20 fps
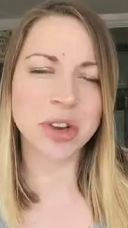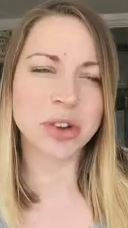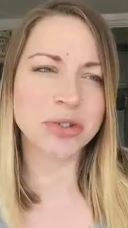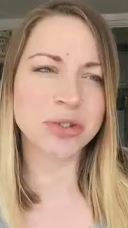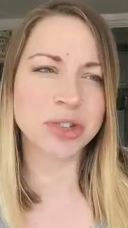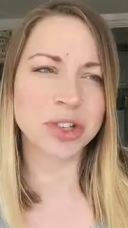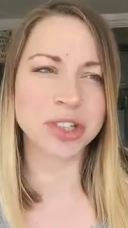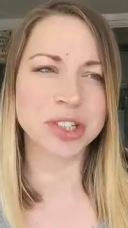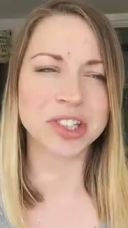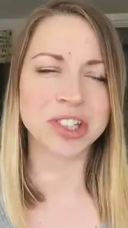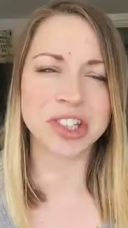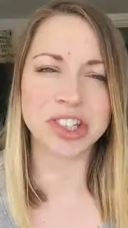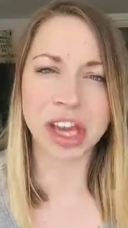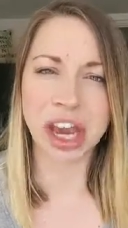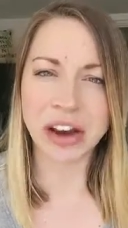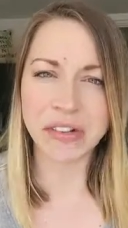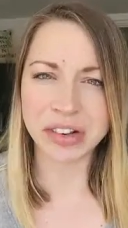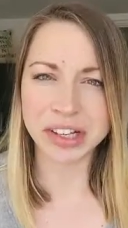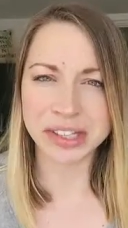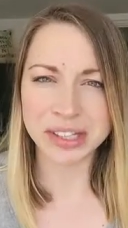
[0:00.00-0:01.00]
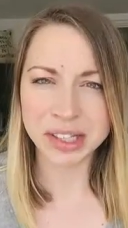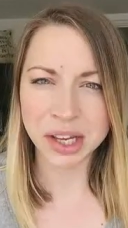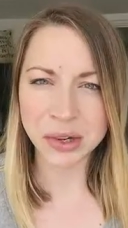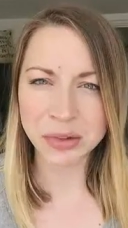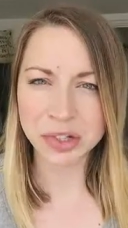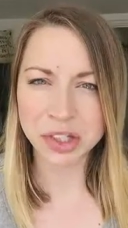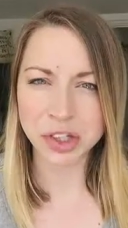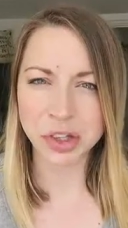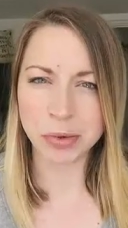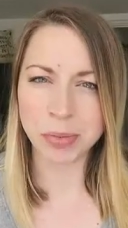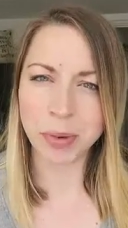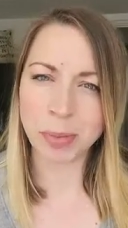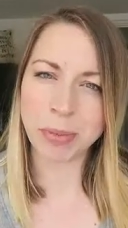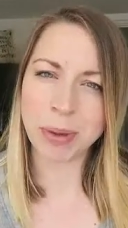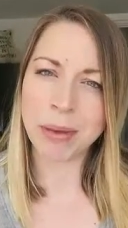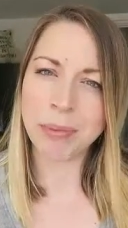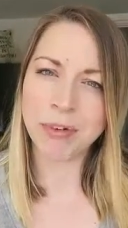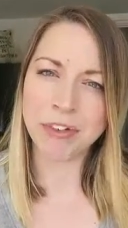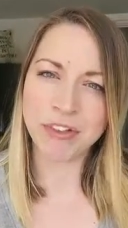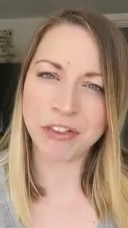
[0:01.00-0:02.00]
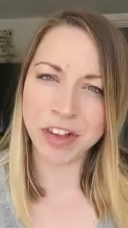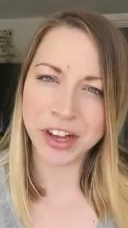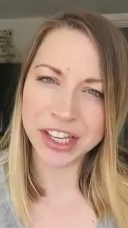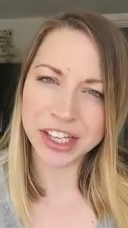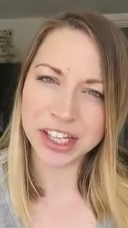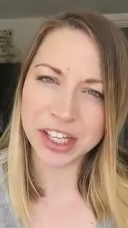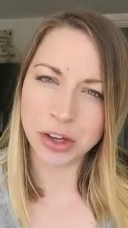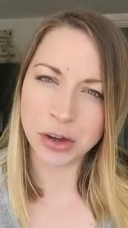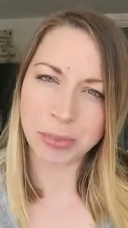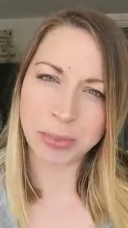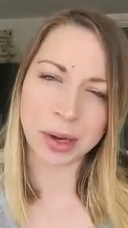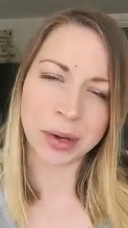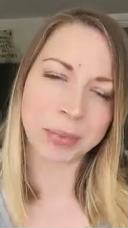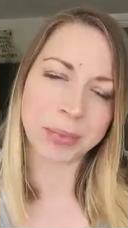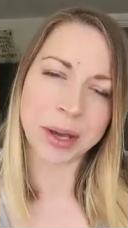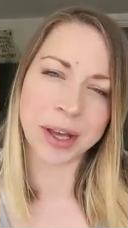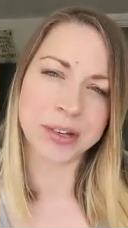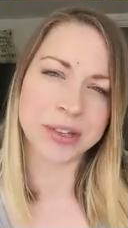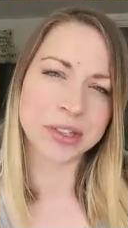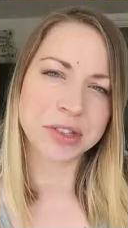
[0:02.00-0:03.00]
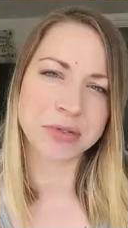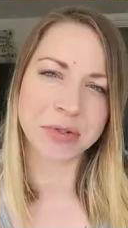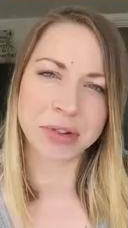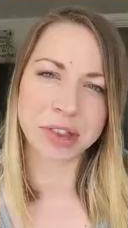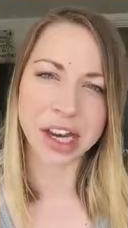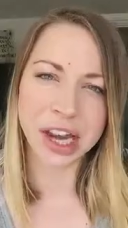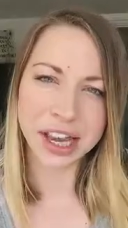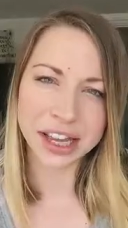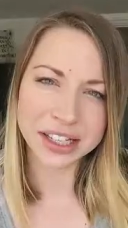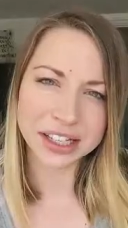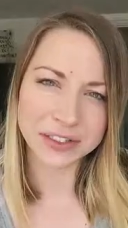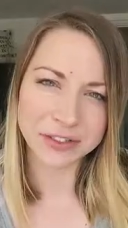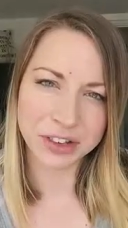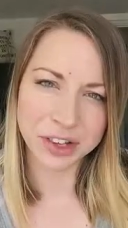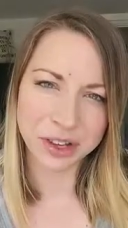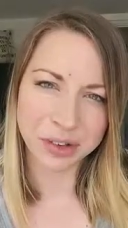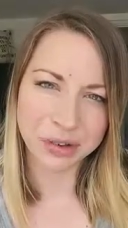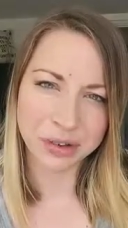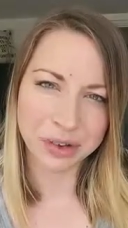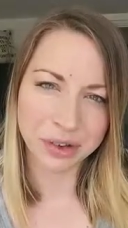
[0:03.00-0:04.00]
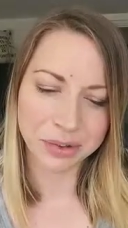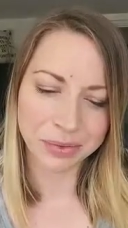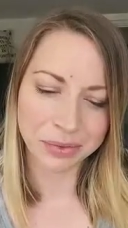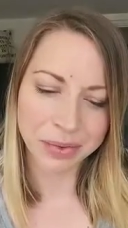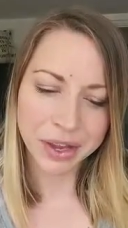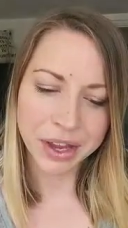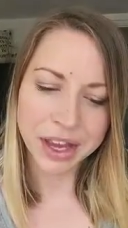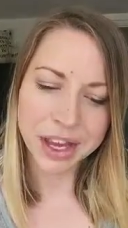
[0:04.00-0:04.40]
not just sharing social, but people finding your blog post through the likes of Google.